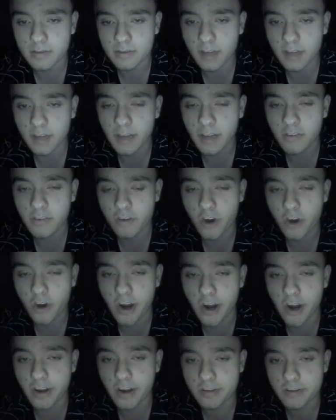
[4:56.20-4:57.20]
Nice
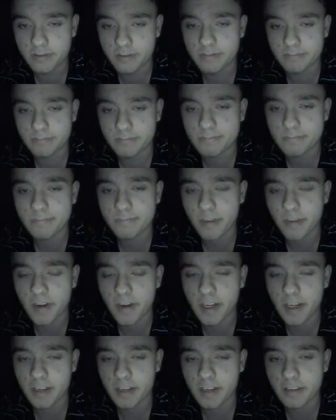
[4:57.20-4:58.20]
tree. Very
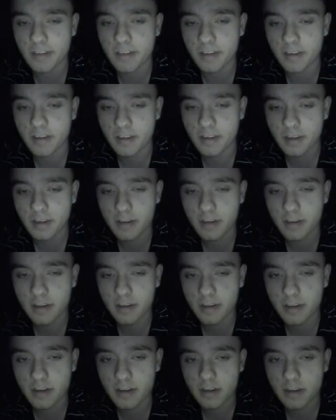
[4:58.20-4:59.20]
nice. You
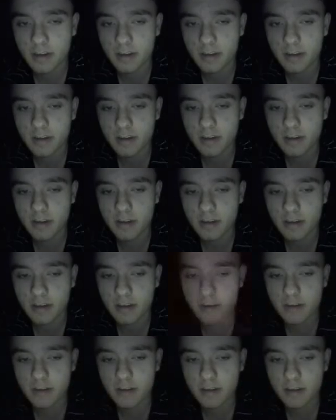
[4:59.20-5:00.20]
won't
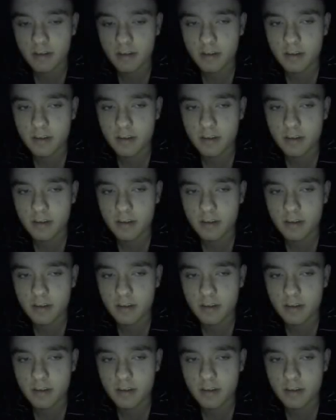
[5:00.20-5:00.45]
understand.